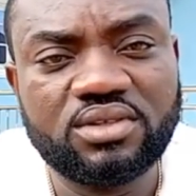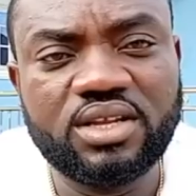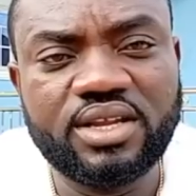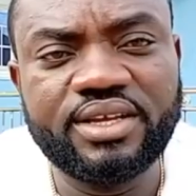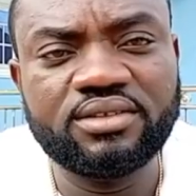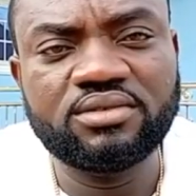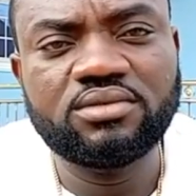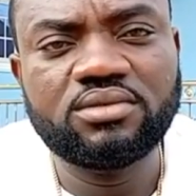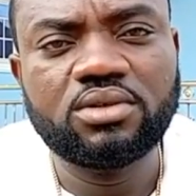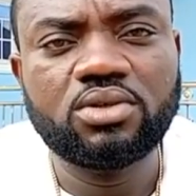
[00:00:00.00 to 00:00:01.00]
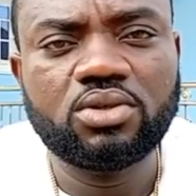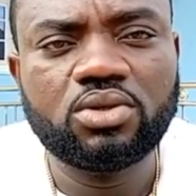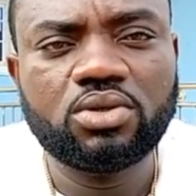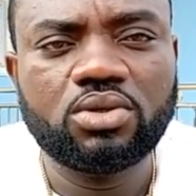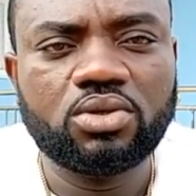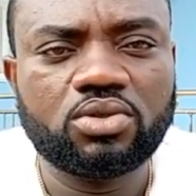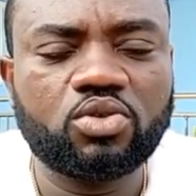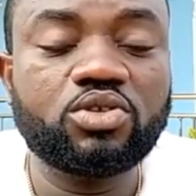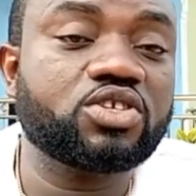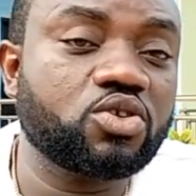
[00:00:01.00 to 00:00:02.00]
the lane
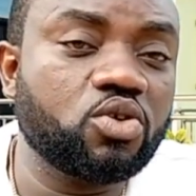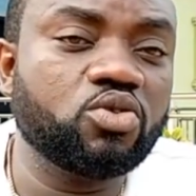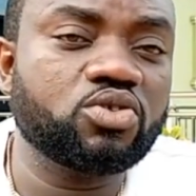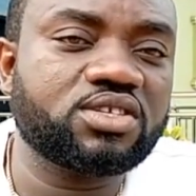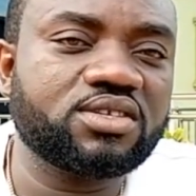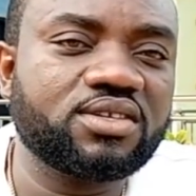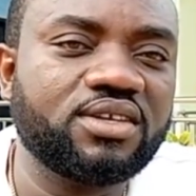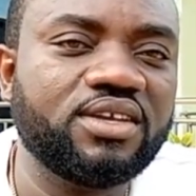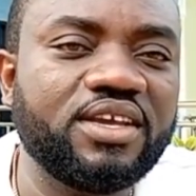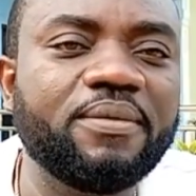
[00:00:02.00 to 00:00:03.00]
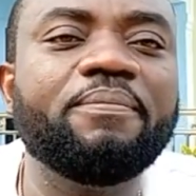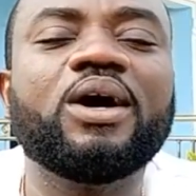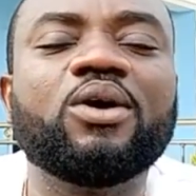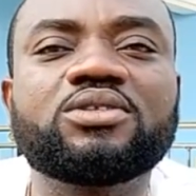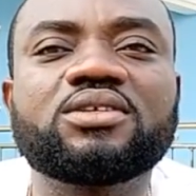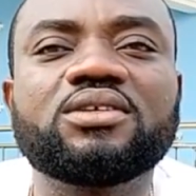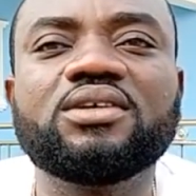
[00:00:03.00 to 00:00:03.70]
to discuss about